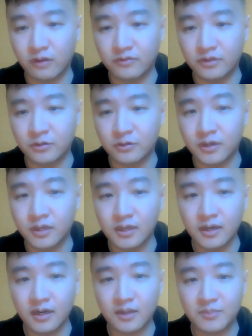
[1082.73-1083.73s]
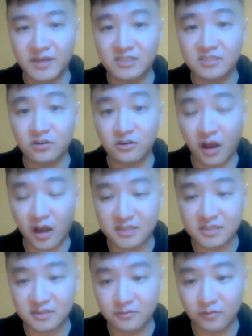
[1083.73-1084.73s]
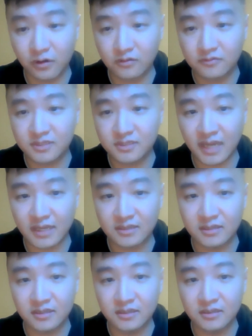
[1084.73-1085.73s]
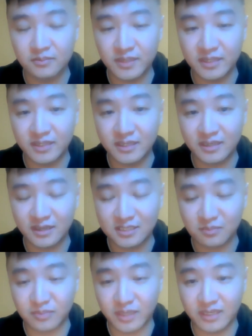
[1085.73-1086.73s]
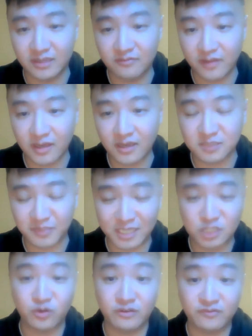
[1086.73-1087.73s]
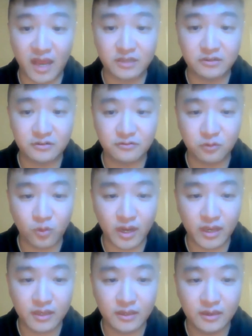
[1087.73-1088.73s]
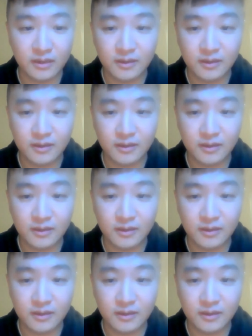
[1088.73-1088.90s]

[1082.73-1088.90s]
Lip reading: revenue, because there are costs involved, that can be an explanatory factor for why,